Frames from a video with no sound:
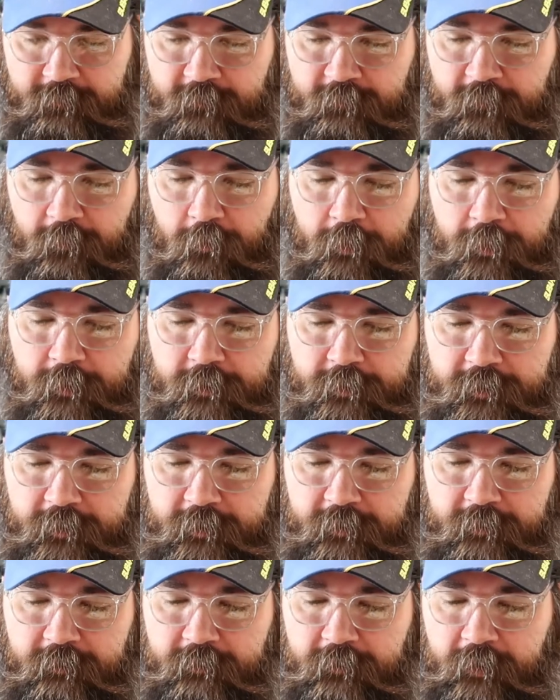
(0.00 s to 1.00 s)

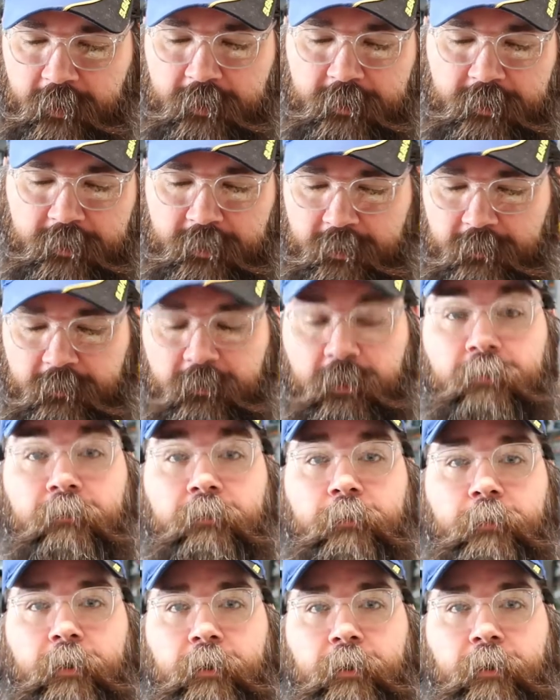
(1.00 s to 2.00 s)
foraging, hunting,
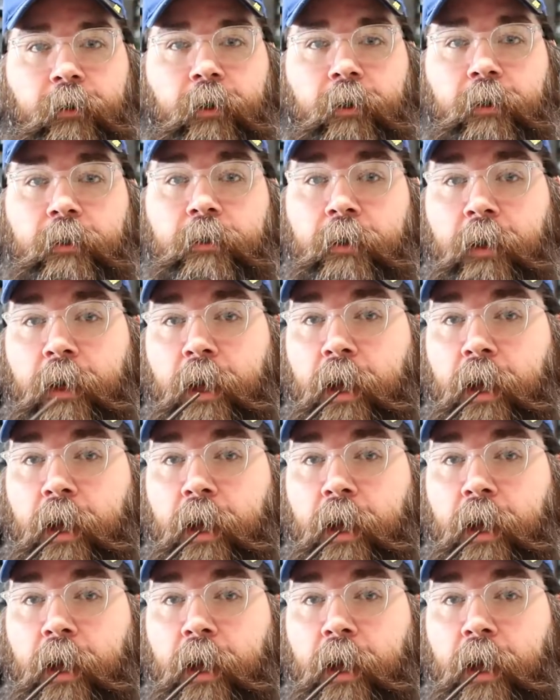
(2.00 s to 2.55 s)
whatever you want to call it.